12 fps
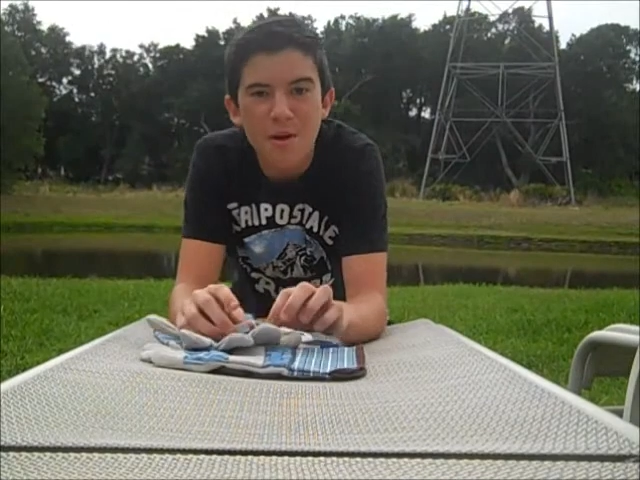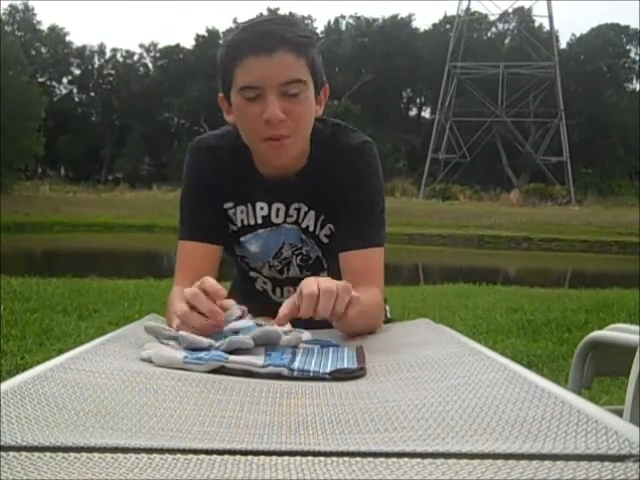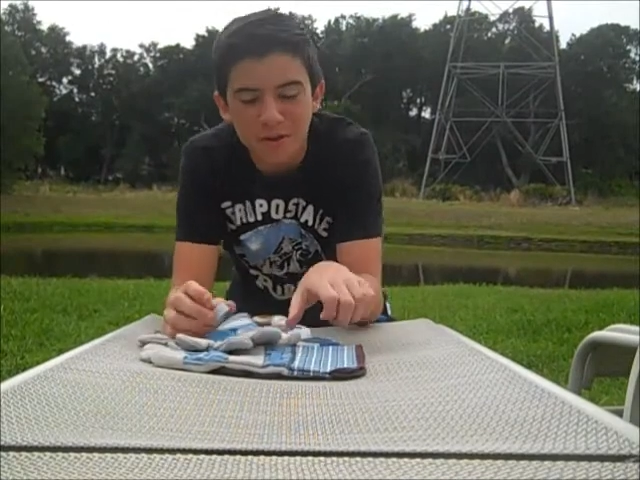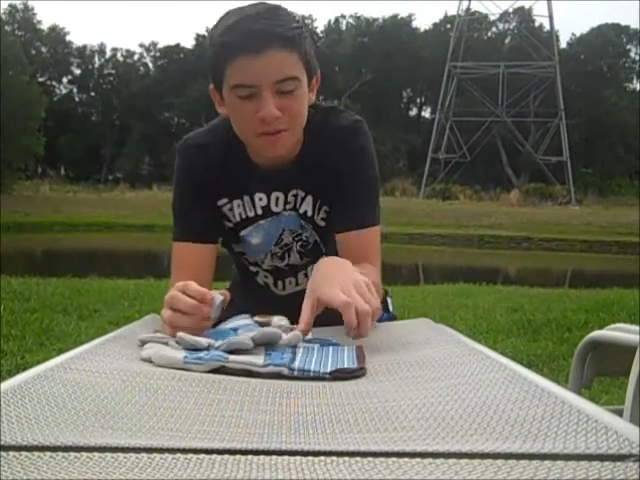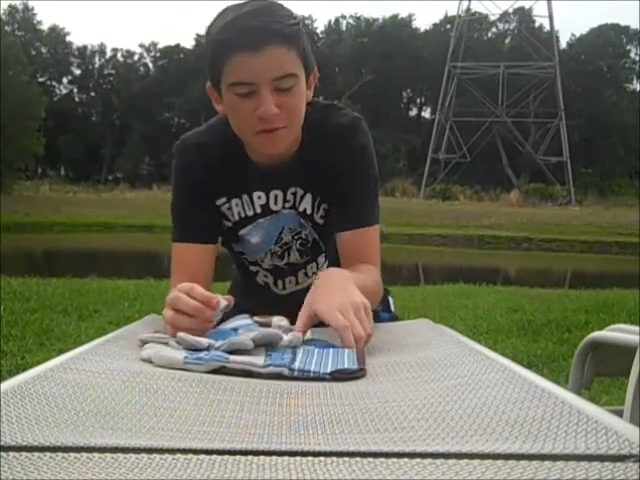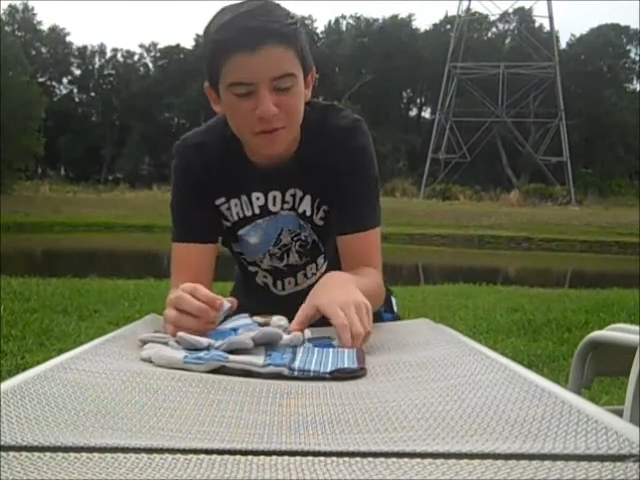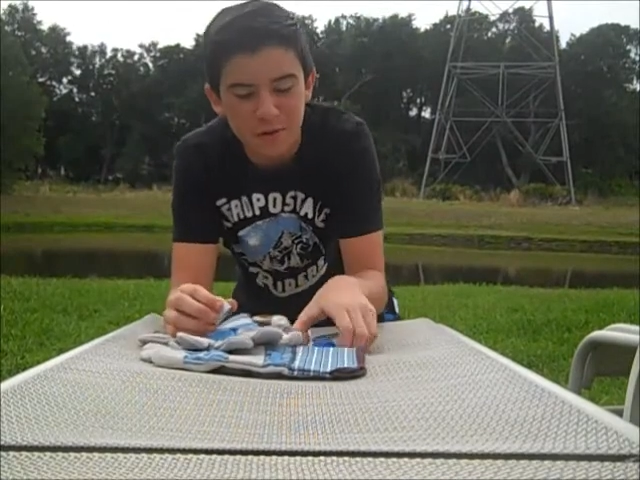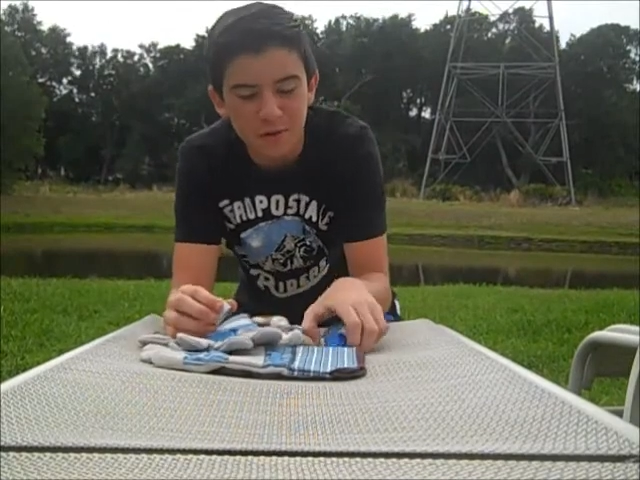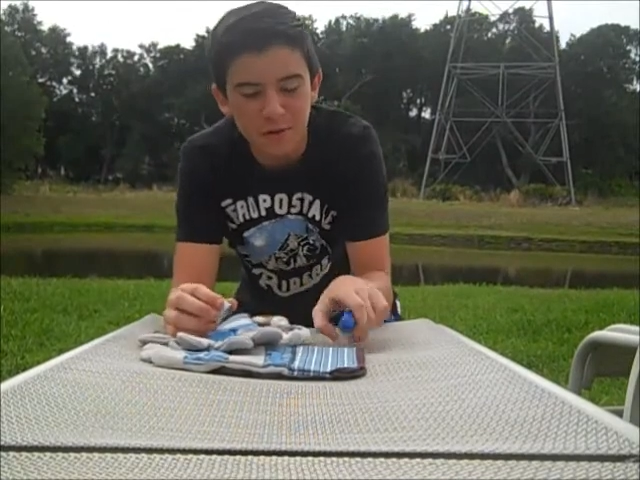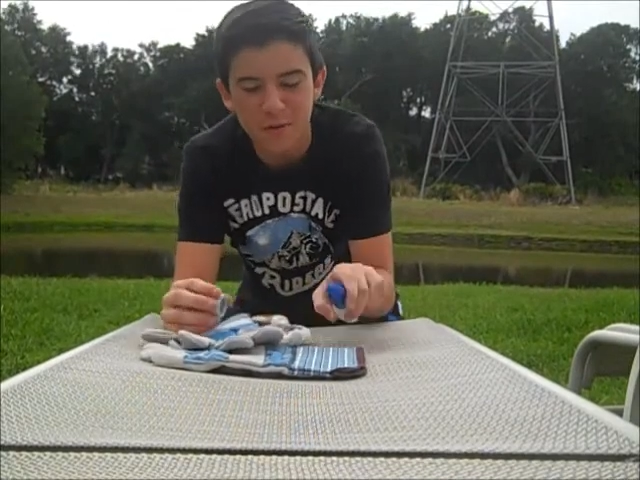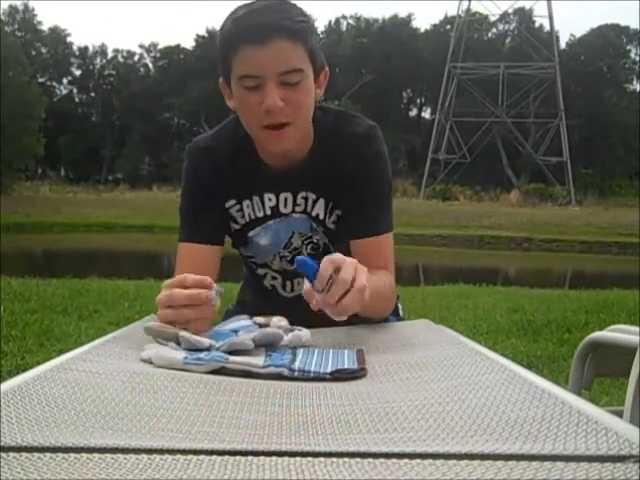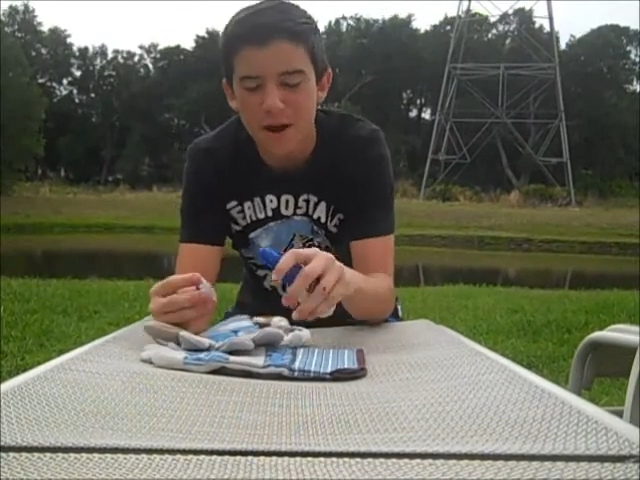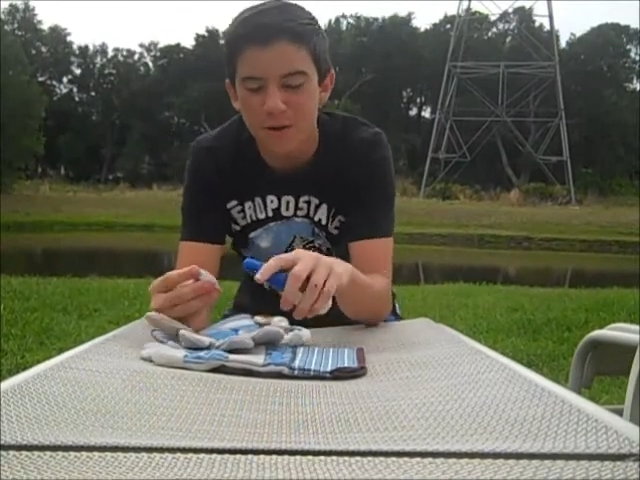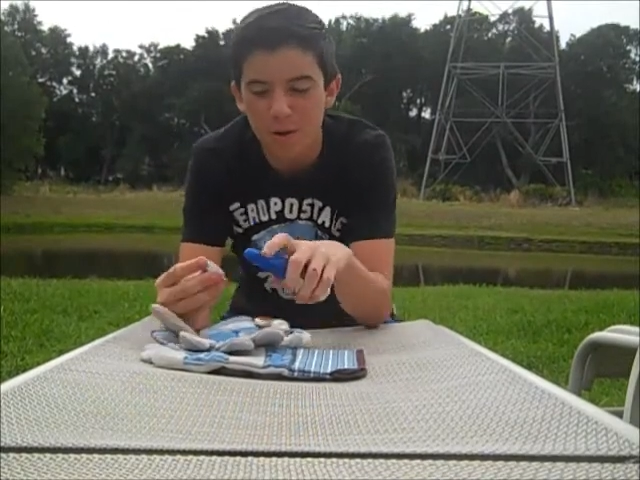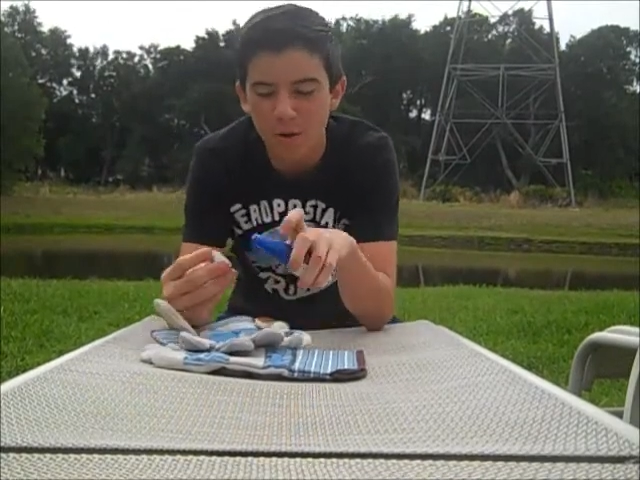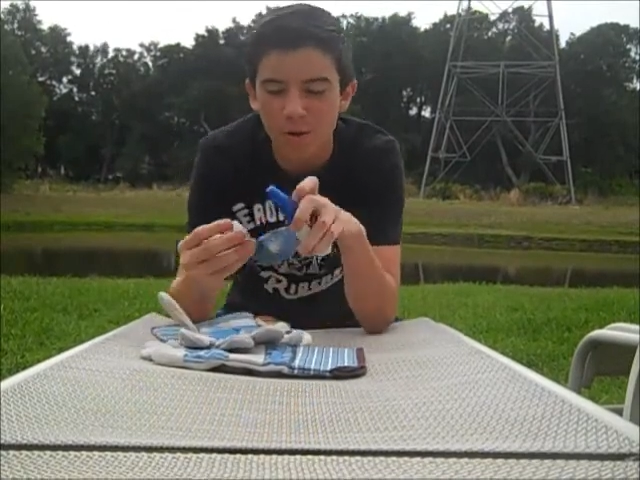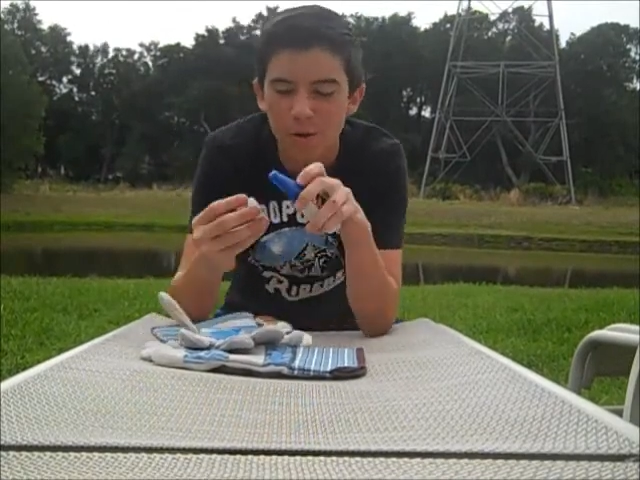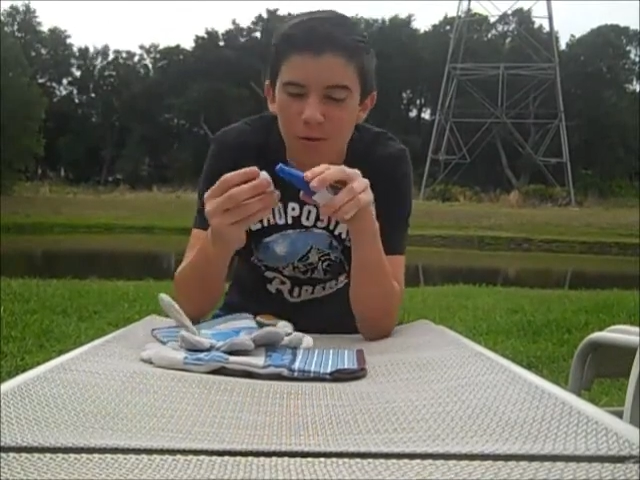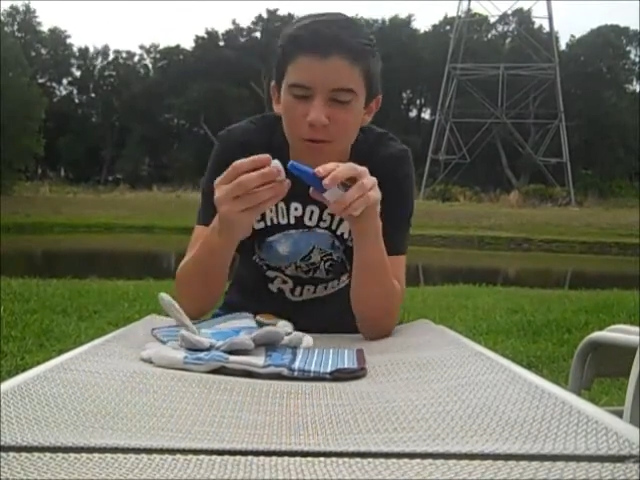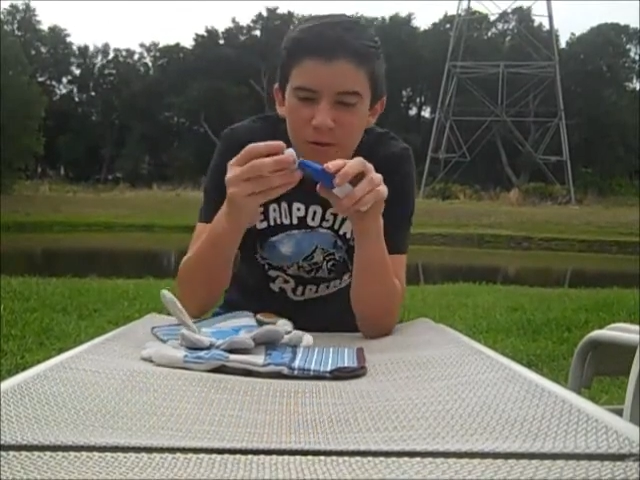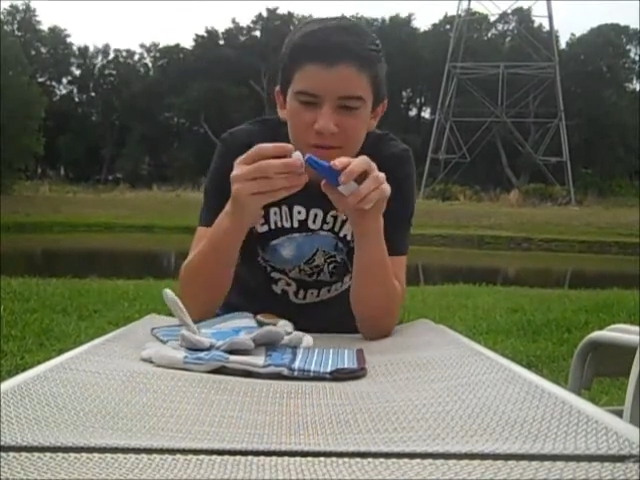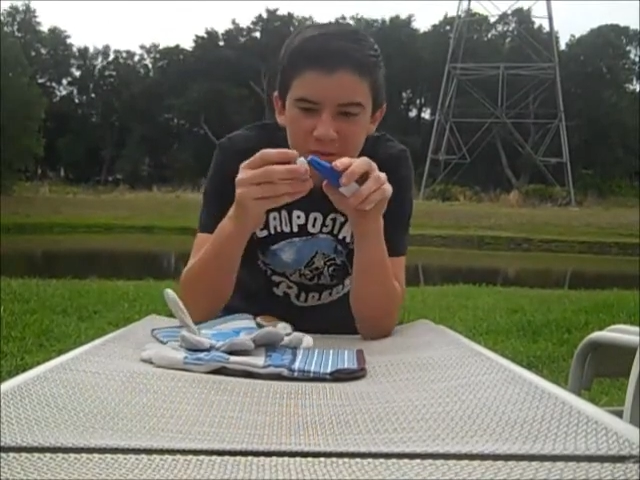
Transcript: once you've glued around all the